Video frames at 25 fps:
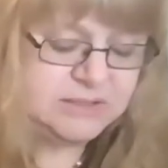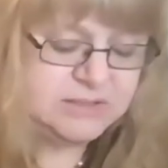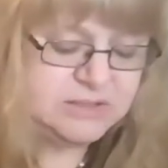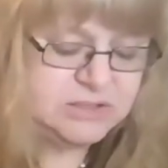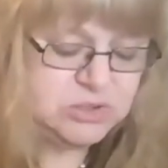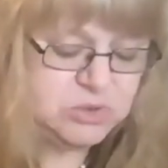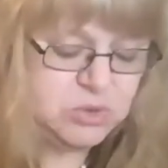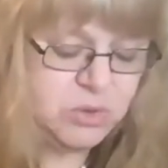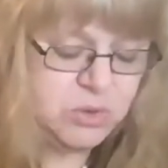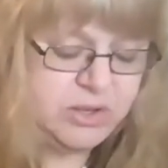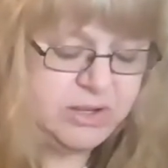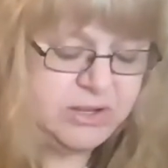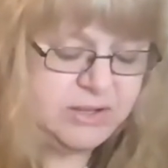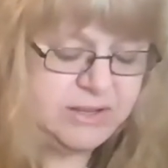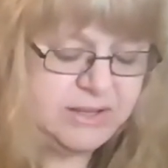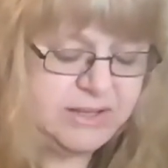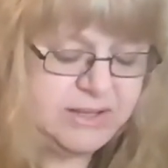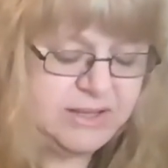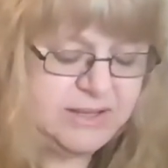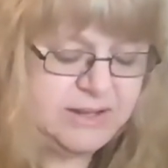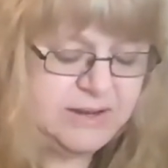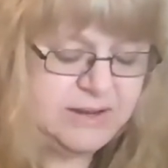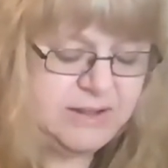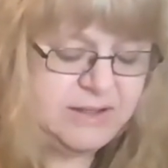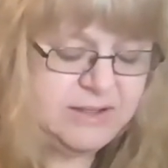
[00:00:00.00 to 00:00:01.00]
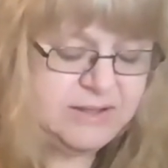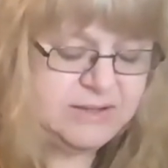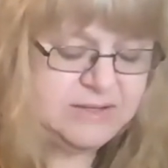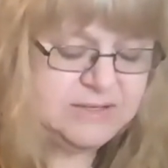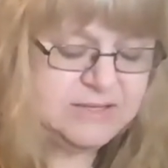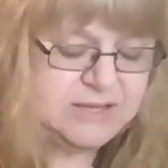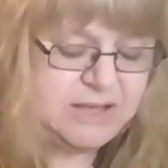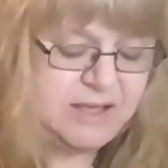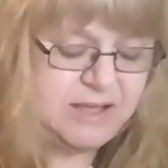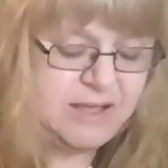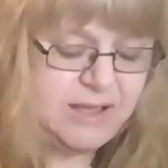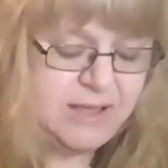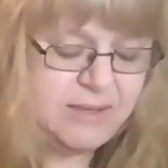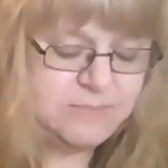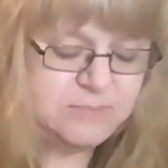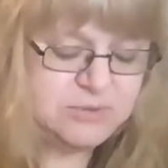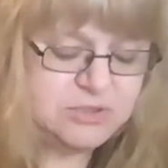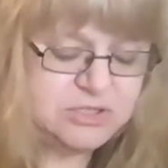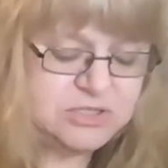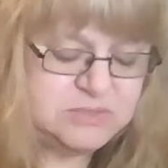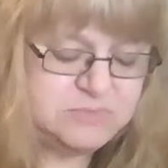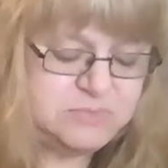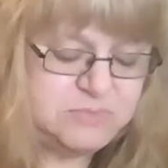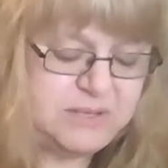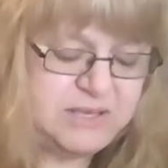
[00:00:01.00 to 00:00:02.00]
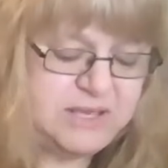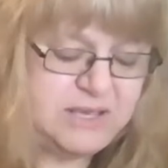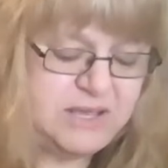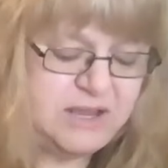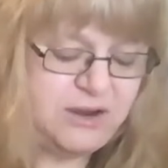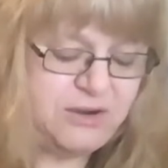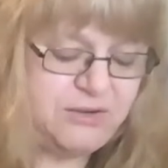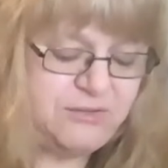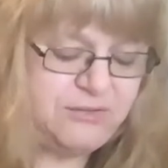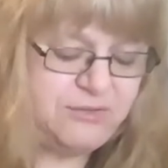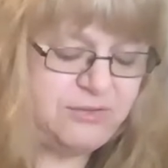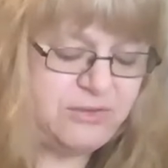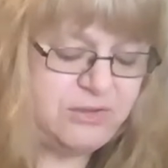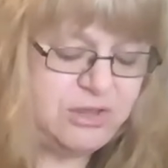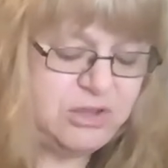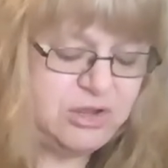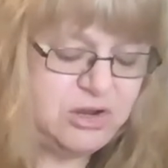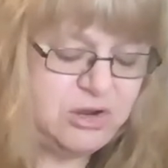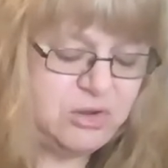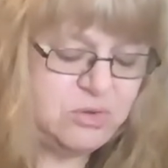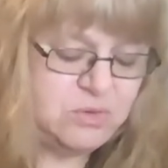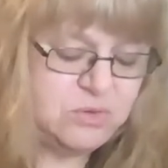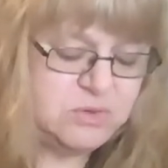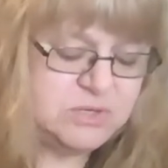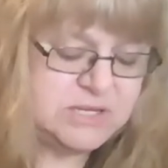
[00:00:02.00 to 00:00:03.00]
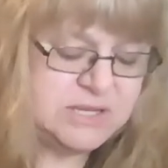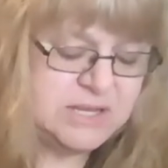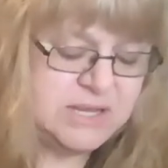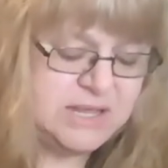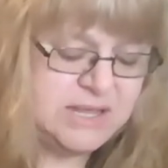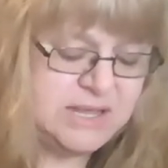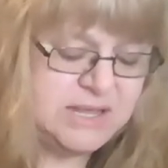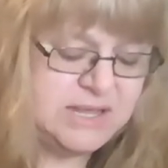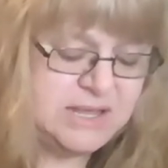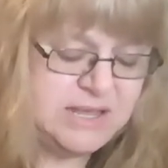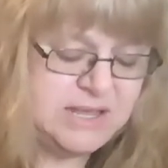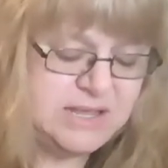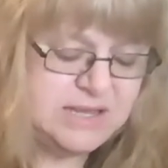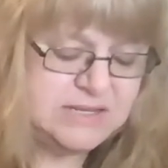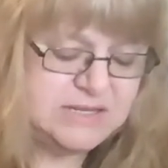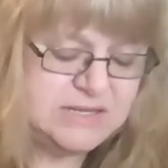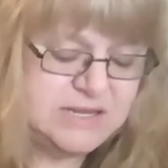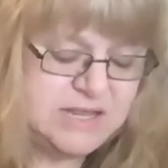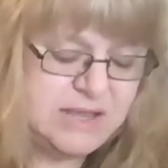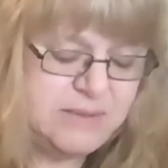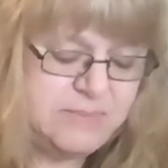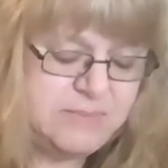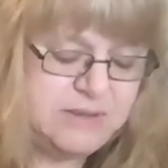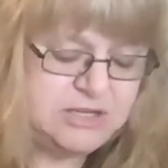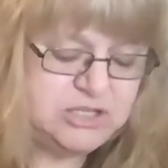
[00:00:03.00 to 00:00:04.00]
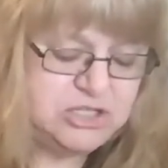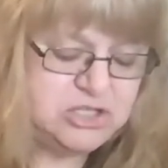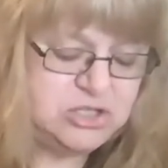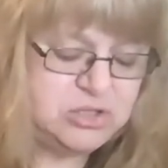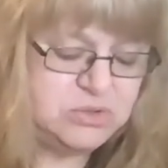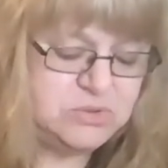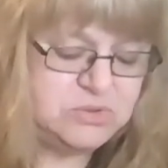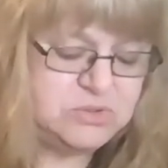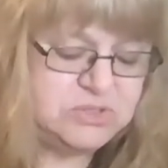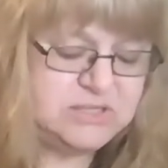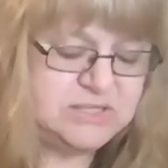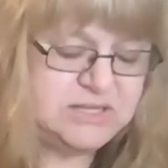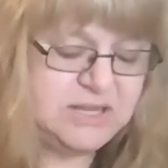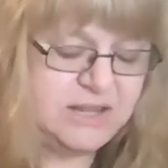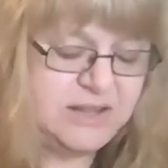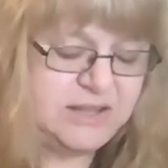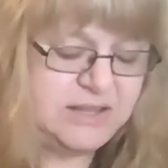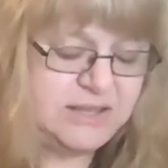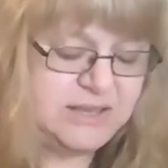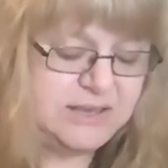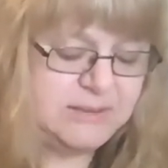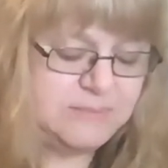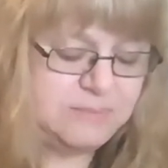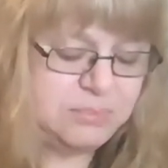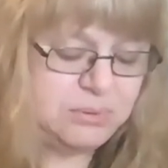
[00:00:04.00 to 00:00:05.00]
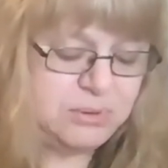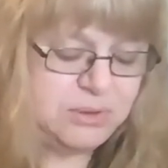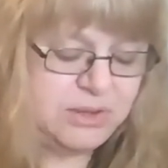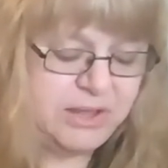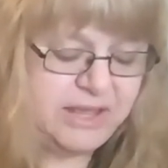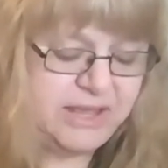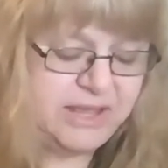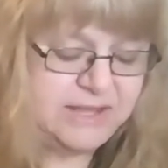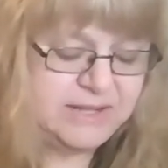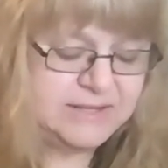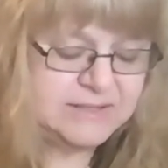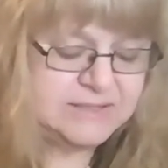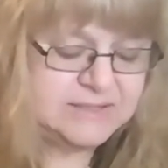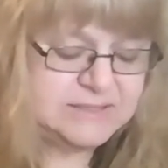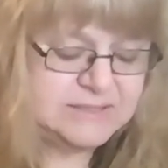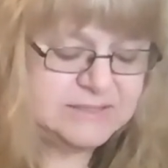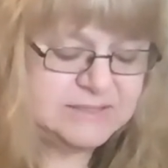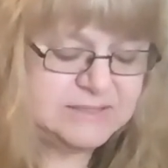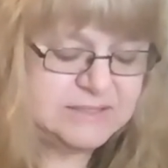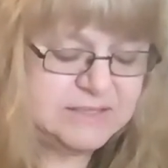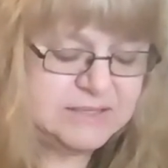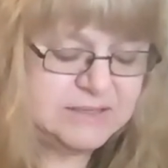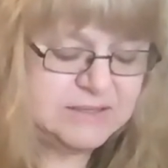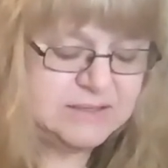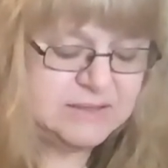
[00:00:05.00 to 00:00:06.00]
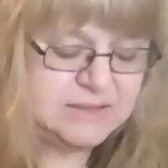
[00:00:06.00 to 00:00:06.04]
soil in on top. Just be careful you don't damage those delicate plants.